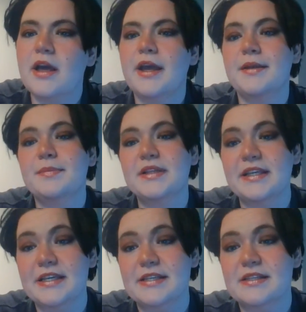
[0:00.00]
And
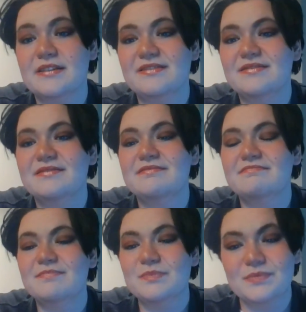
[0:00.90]
please,
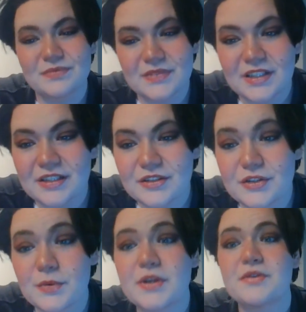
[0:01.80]

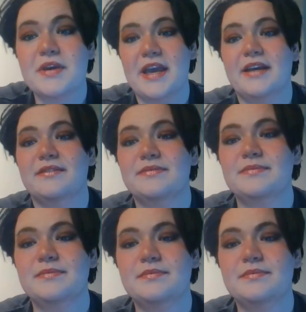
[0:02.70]
do what you can.